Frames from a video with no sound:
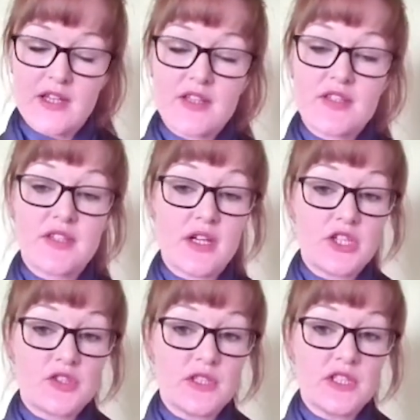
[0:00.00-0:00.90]

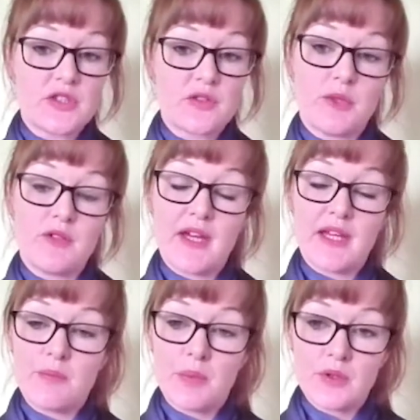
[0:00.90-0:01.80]
surgery to remove
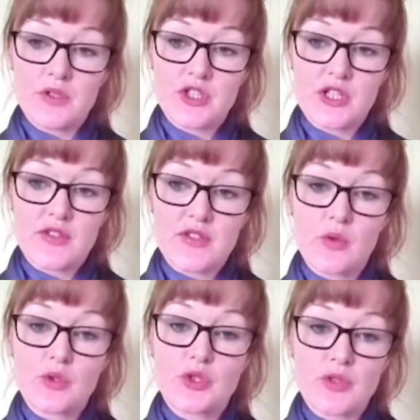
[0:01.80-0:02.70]
any blockages,
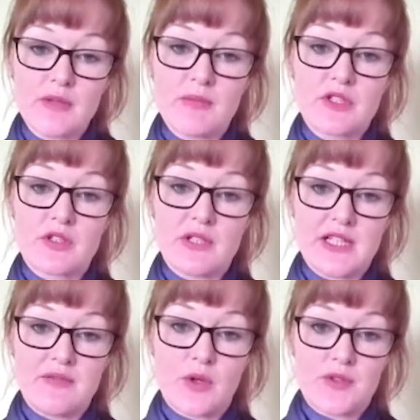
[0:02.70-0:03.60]
or treatment to
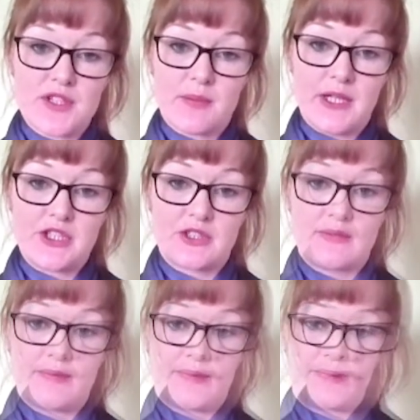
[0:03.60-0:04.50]
relieve constipation.
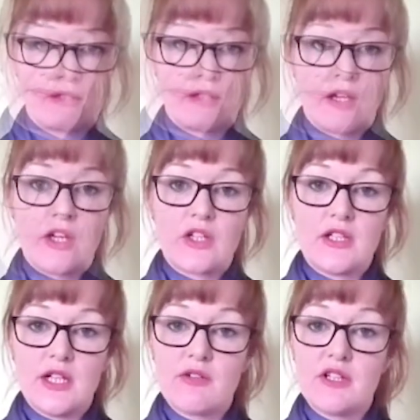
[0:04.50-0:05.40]

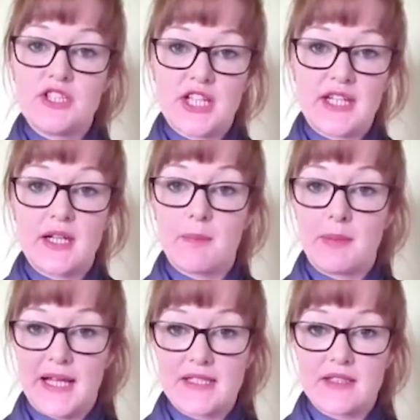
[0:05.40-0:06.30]
Neurogenic
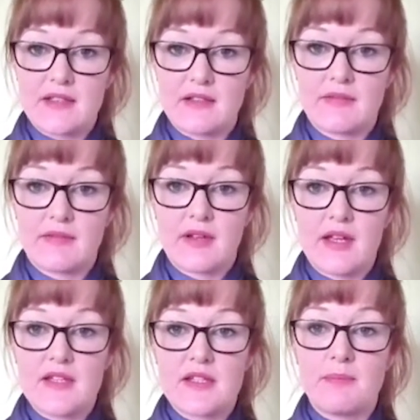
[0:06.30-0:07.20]
bladder
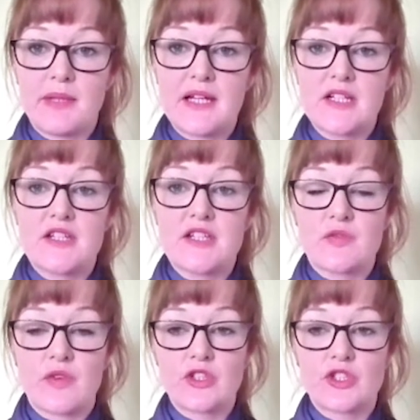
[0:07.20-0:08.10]
is a bladder
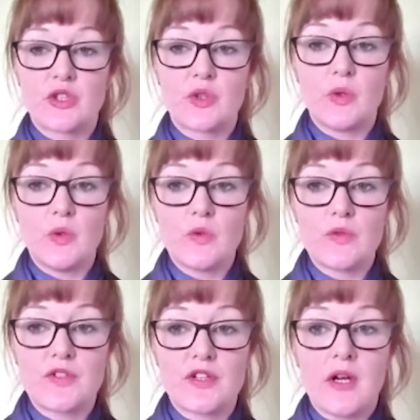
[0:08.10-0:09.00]
dysfunction
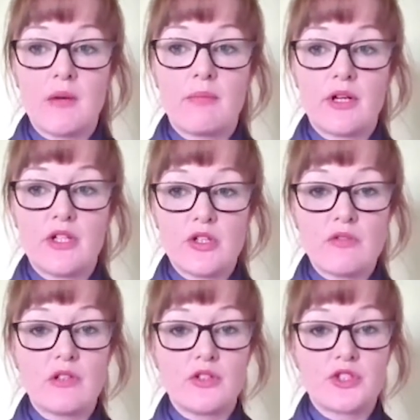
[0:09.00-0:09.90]
caused by
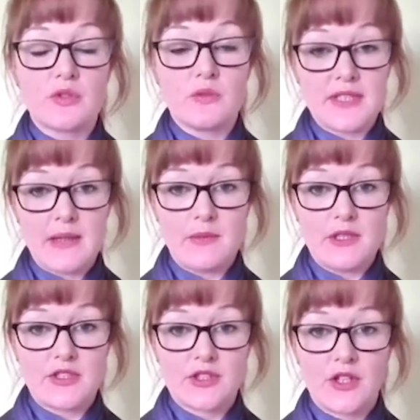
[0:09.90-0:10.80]
neurological
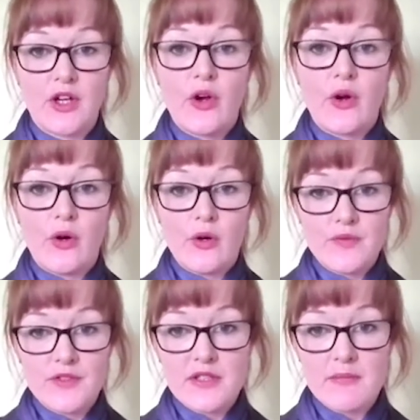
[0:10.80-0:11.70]
damage.
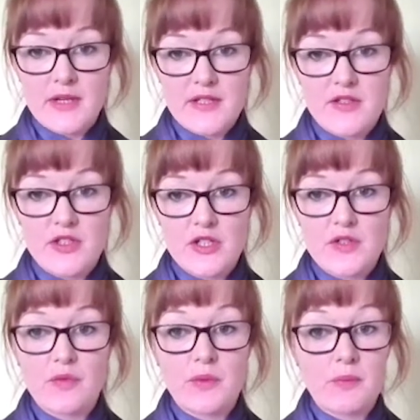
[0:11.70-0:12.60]
Often the messages
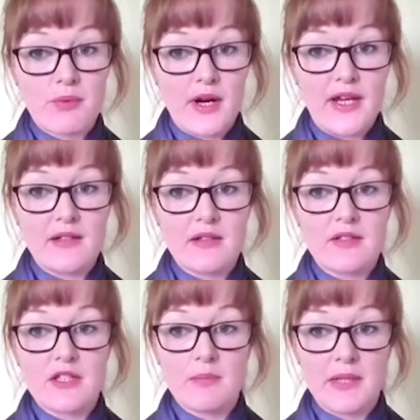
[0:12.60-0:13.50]
from the brain
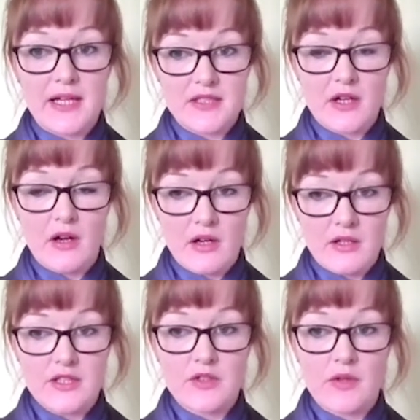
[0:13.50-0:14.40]
to the bladder are
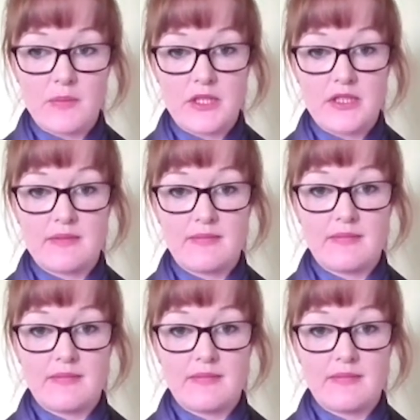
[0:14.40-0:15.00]
interrupted.